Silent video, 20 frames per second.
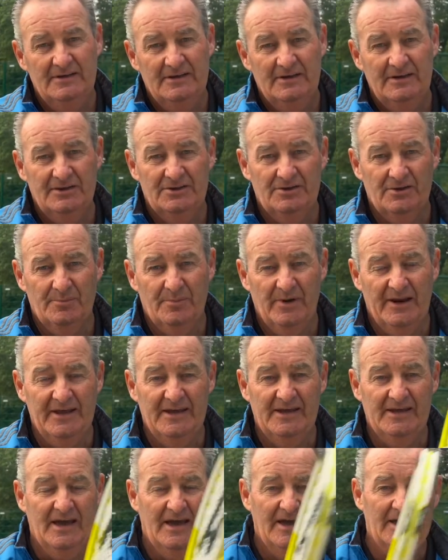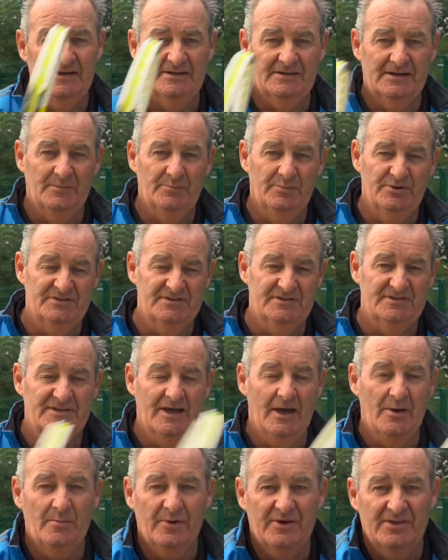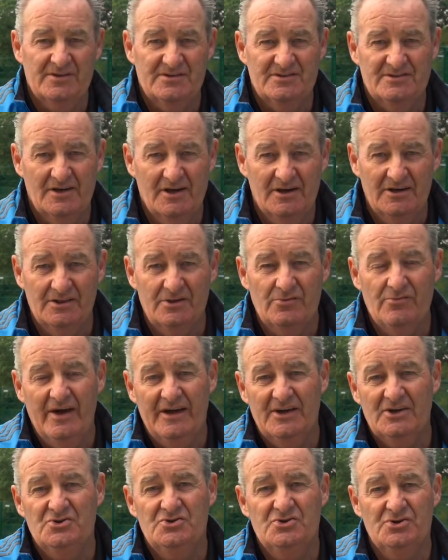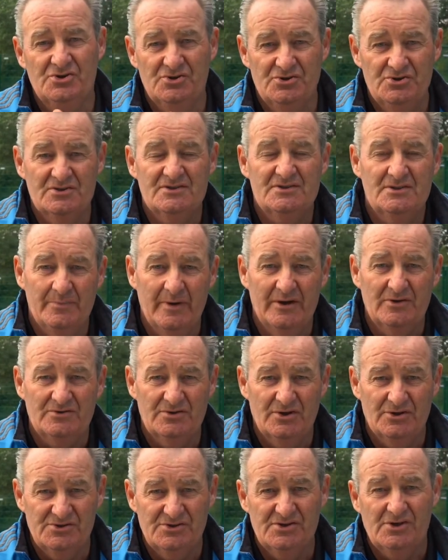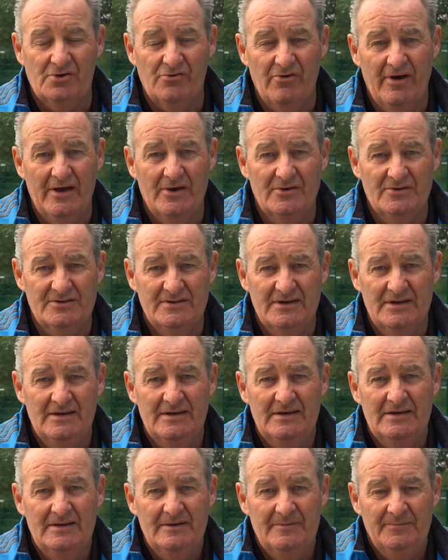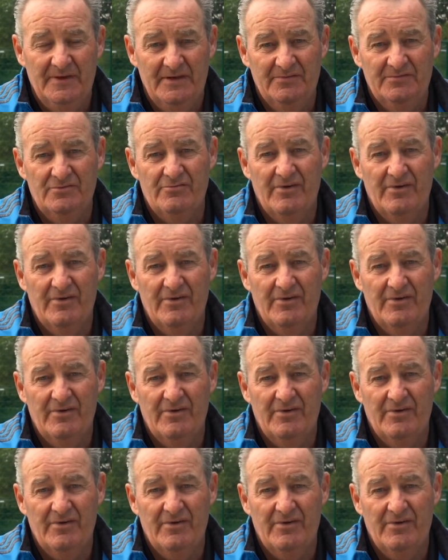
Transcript: in their playing hand and puts it down by the side. The racket should just about touch the ground. If the